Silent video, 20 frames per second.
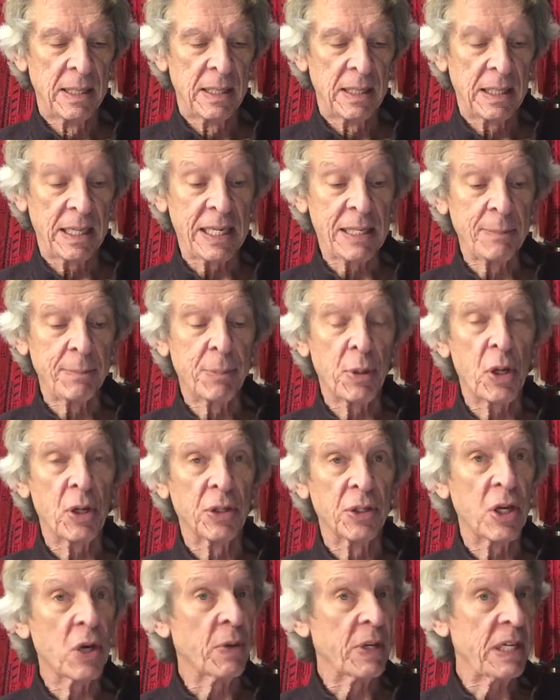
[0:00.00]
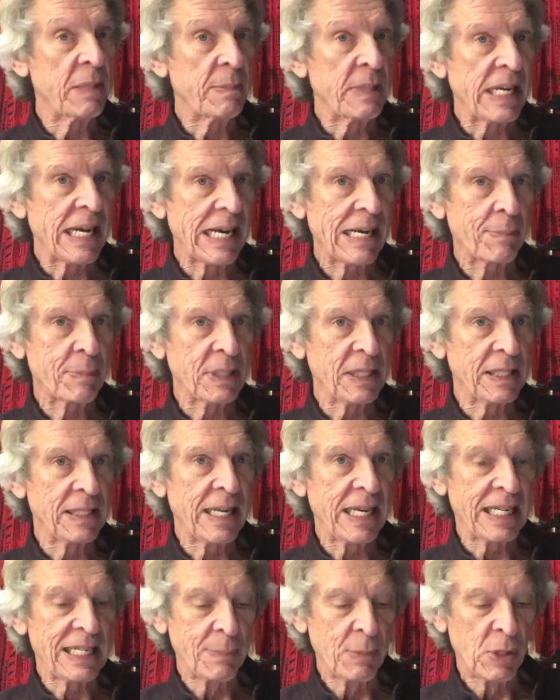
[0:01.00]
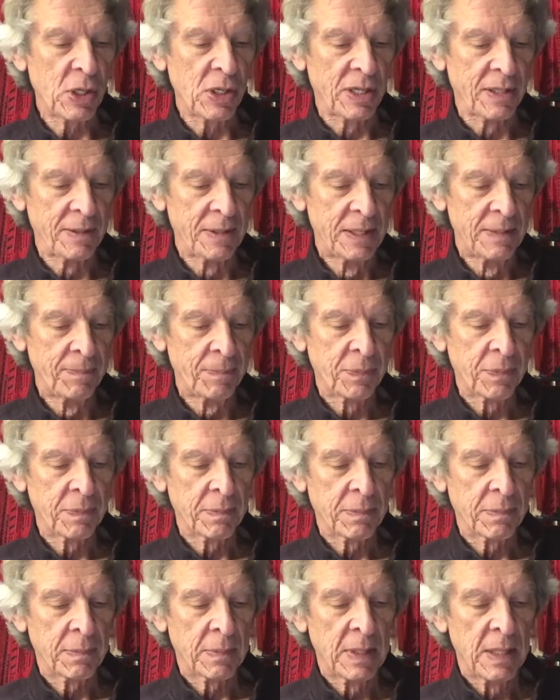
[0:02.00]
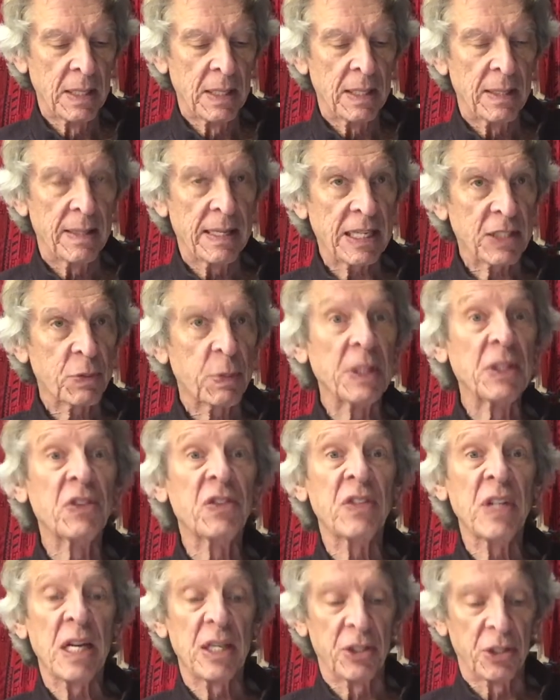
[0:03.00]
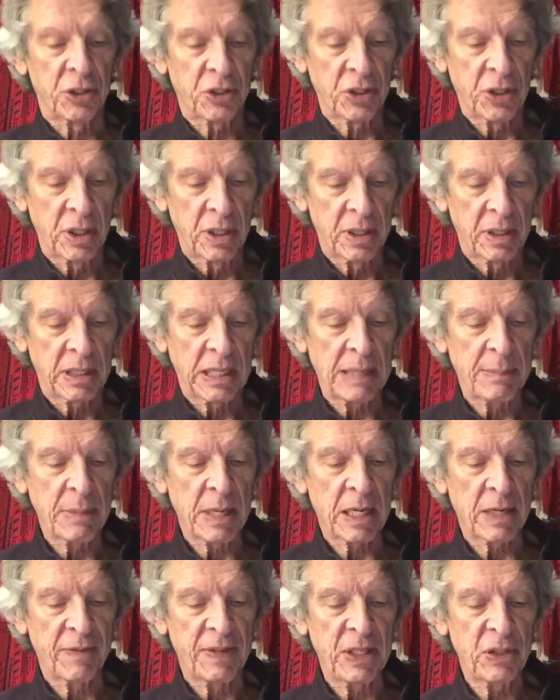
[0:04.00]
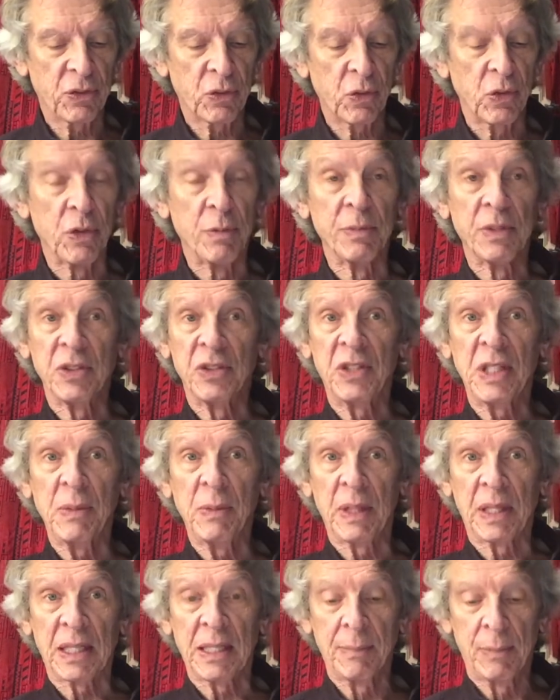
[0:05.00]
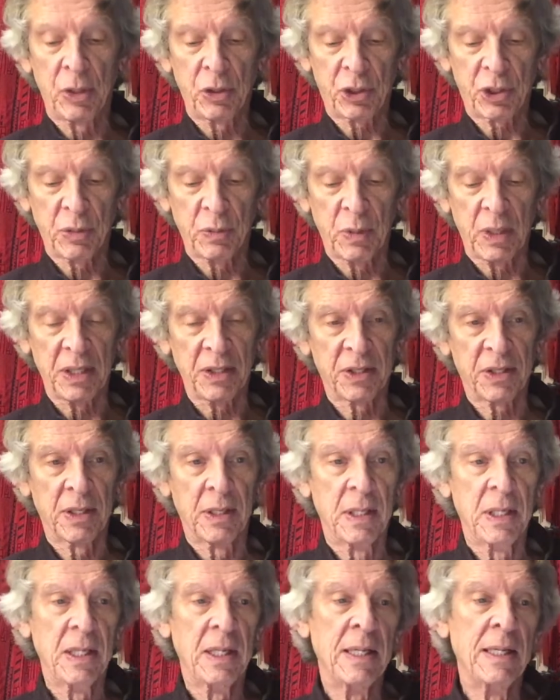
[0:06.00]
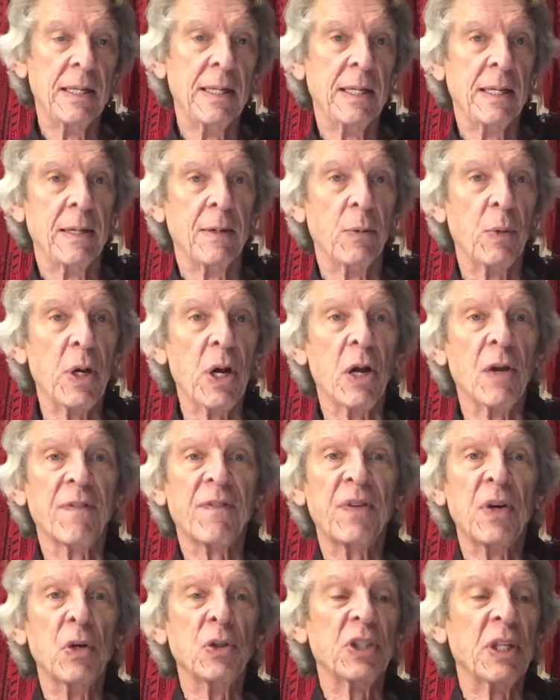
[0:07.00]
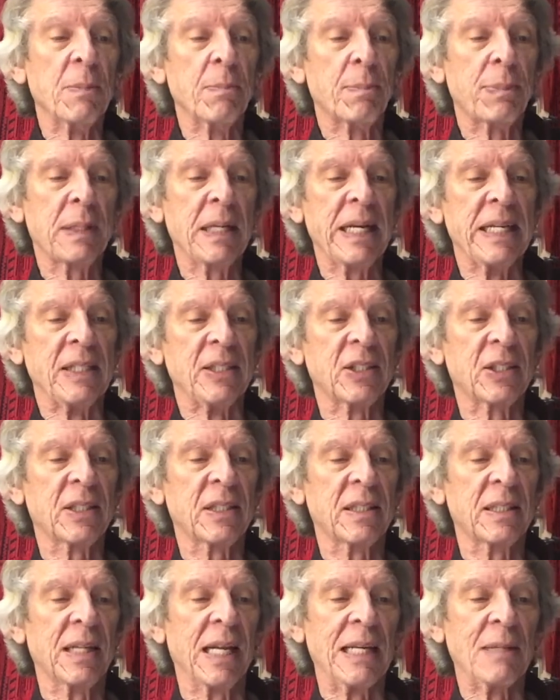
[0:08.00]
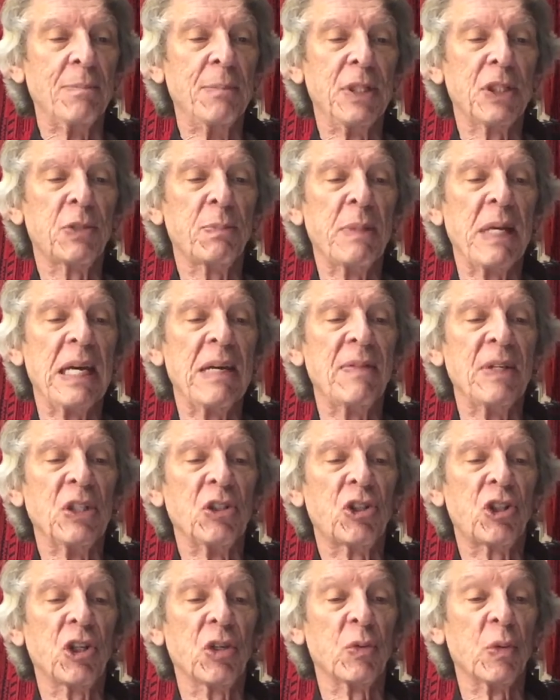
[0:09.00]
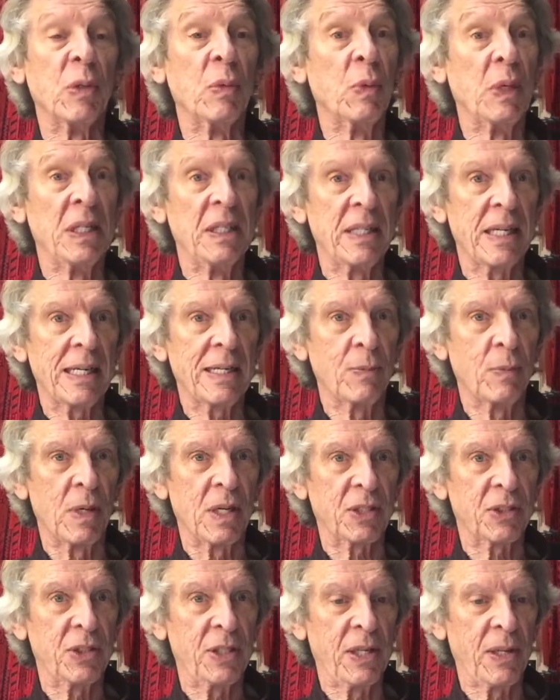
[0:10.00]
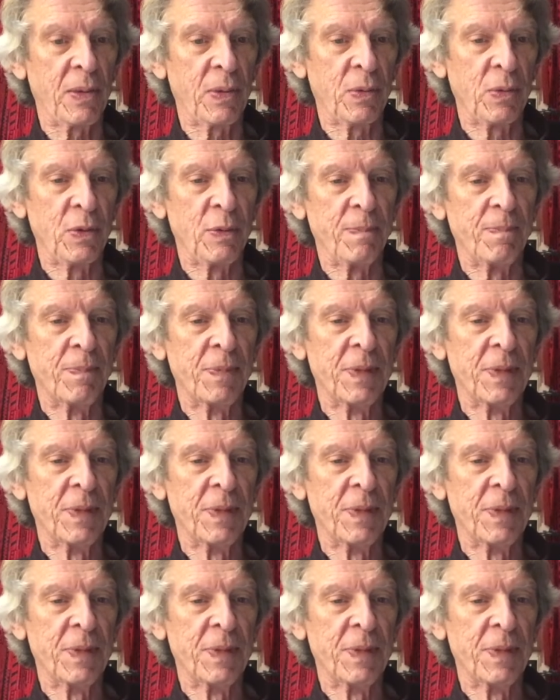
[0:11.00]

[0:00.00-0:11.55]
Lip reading: letting Paul know he'd be happy to take him on. That's when Serge came out of his room to see what the commotion was. We all froze in place, like misbehaving children when Dad walks into the room.